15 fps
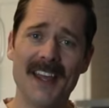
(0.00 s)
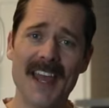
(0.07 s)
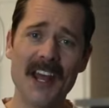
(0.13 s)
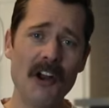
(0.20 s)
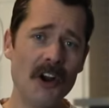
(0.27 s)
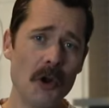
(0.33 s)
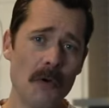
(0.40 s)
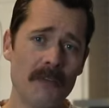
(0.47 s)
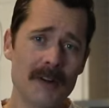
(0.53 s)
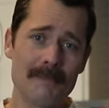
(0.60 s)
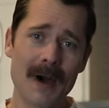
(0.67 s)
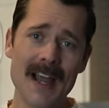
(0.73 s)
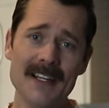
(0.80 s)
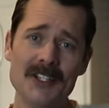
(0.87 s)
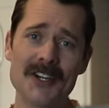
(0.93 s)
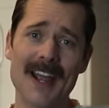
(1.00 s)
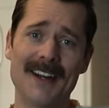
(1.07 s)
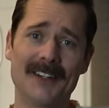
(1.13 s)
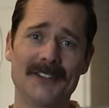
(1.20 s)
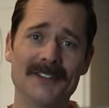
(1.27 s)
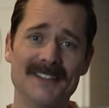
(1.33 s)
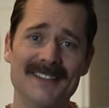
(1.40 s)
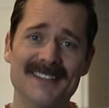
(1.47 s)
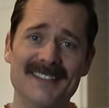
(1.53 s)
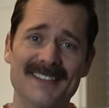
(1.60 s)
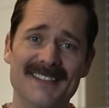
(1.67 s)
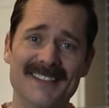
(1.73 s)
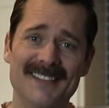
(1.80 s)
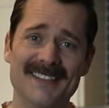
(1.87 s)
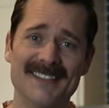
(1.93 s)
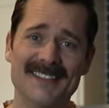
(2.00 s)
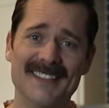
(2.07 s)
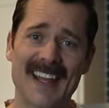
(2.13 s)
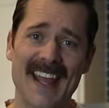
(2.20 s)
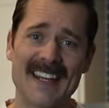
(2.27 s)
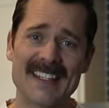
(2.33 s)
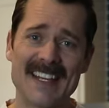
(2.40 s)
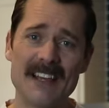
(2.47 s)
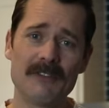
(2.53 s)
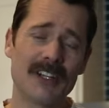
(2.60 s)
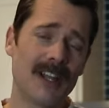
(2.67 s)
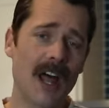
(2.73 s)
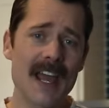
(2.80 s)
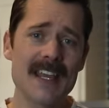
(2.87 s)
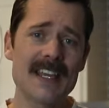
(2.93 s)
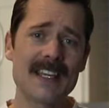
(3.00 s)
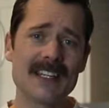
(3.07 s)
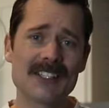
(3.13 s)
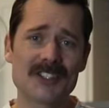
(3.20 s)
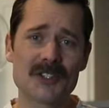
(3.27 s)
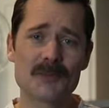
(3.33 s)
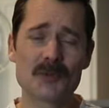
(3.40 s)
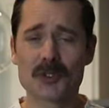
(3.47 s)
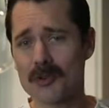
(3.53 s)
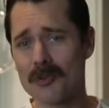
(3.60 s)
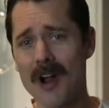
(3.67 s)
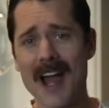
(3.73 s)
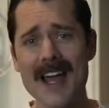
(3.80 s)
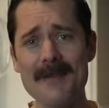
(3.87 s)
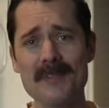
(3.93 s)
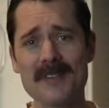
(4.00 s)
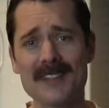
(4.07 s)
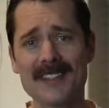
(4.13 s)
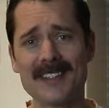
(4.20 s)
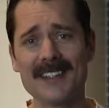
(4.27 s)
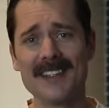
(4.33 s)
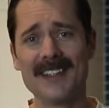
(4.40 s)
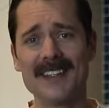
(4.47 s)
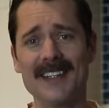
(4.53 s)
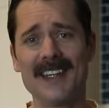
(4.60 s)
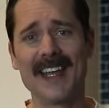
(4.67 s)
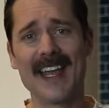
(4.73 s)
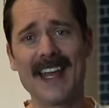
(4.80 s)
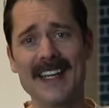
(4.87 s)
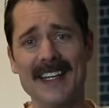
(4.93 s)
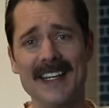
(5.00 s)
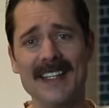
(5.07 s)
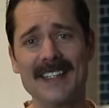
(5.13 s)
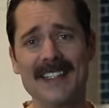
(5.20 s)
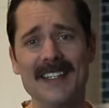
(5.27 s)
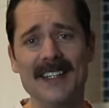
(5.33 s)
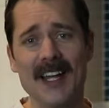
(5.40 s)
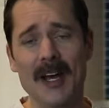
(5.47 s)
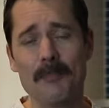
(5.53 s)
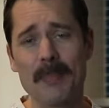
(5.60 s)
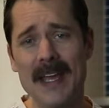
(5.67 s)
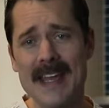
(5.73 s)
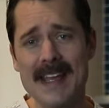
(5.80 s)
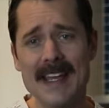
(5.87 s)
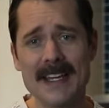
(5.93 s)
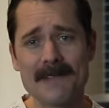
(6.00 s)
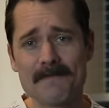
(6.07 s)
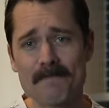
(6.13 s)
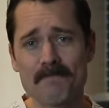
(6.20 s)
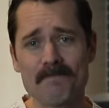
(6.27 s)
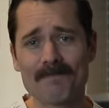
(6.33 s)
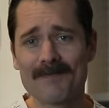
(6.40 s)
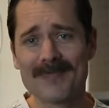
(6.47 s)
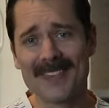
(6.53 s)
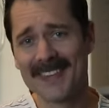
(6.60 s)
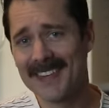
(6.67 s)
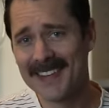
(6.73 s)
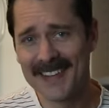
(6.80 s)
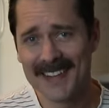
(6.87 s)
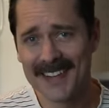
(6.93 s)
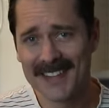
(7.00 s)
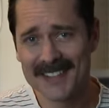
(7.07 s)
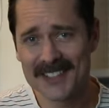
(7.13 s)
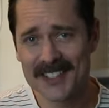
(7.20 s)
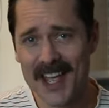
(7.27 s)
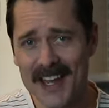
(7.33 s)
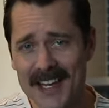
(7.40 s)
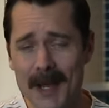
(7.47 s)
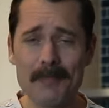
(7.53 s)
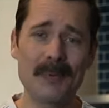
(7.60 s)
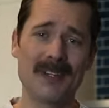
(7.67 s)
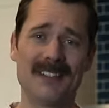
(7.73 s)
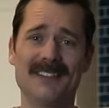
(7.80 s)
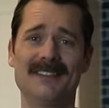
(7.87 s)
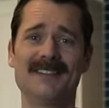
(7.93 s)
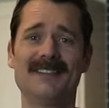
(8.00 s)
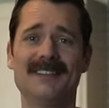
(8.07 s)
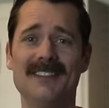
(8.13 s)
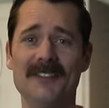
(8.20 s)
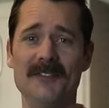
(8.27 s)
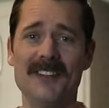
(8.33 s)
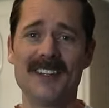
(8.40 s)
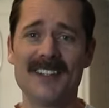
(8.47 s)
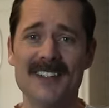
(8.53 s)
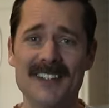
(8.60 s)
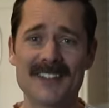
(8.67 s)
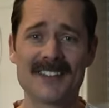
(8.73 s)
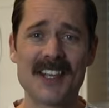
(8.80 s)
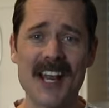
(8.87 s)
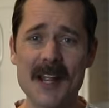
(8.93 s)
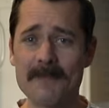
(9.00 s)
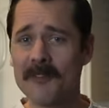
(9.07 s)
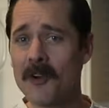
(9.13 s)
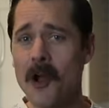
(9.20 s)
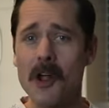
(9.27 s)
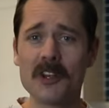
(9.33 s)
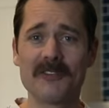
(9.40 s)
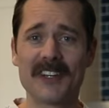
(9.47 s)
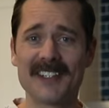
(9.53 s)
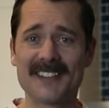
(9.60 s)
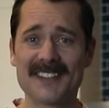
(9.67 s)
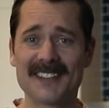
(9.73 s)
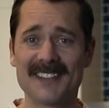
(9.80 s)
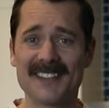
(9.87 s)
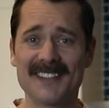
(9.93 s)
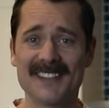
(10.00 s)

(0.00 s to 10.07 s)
head on over to my channel and give a like and a subscribe and a, a ping. Sign up. Sign up for all of it.